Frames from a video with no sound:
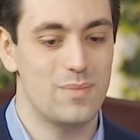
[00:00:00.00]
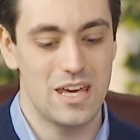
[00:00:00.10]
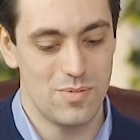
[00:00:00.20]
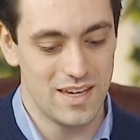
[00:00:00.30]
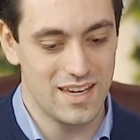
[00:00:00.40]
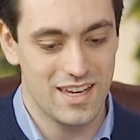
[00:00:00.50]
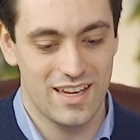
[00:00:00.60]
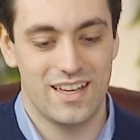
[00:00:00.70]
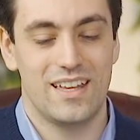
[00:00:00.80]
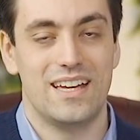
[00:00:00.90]
Maybe
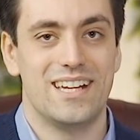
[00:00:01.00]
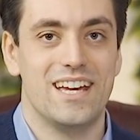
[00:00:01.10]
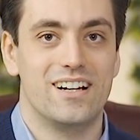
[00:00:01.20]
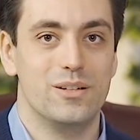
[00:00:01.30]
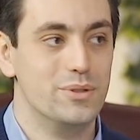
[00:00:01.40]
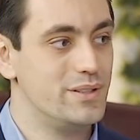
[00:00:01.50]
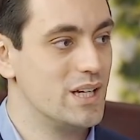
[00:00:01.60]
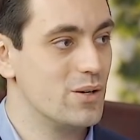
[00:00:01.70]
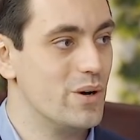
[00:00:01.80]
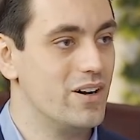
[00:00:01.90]
an AI will
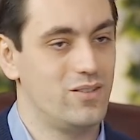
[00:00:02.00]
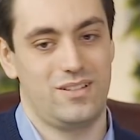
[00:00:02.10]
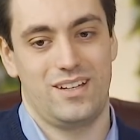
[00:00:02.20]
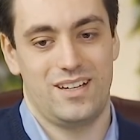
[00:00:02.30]
think, well,